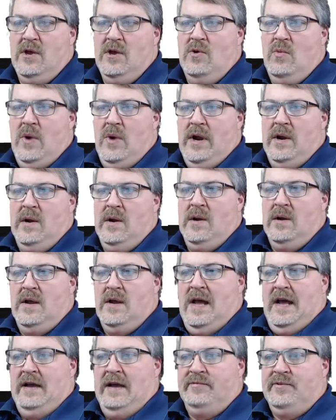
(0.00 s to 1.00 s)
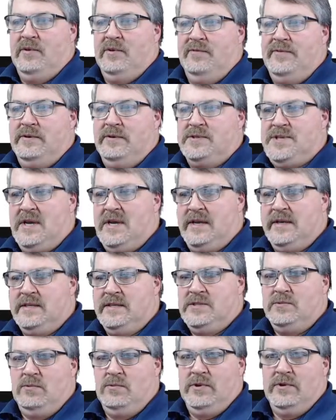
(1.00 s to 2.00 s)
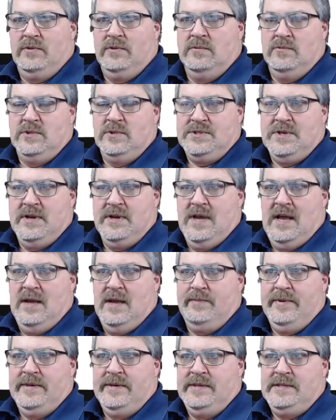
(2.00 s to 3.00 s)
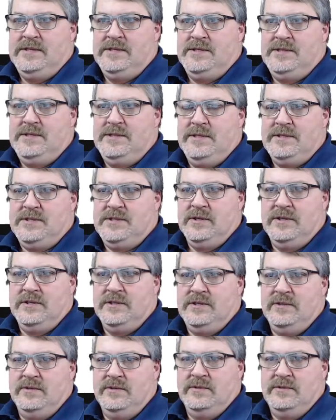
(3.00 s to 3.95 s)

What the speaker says: where after a few seconds, what's going to happen is it's going to